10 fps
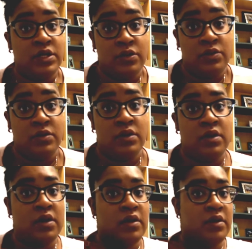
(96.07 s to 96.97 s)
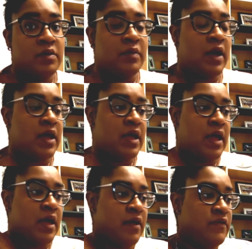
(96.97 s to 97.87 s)
cute. Um, I
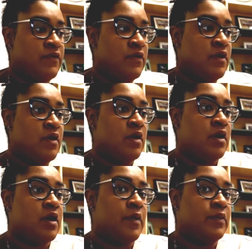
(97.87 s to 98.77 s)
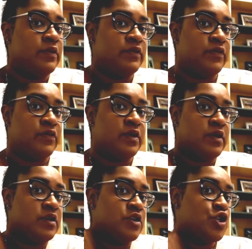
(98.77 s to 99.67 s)
have a couple of
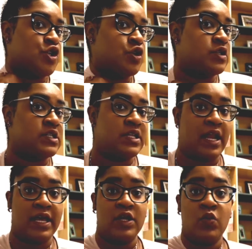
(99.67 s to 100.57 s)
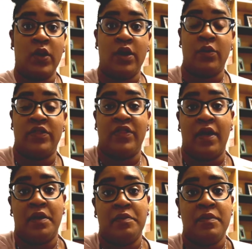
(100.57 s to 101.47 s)
different shirts that I can wear with
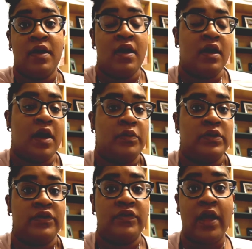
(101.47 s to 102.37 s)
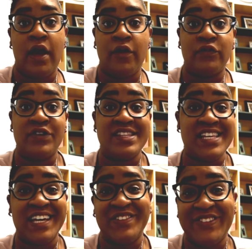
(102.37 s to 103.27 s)
them, a couple of different outfits
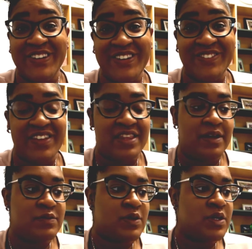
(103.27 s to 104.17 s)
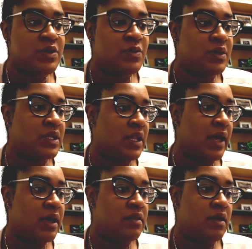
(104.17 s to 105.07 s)
I can put on with them. So I do really
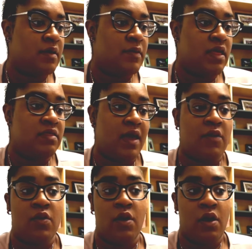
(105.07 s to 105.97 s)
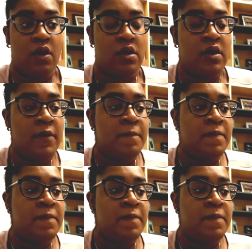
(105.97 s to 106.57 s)
like them in that regard.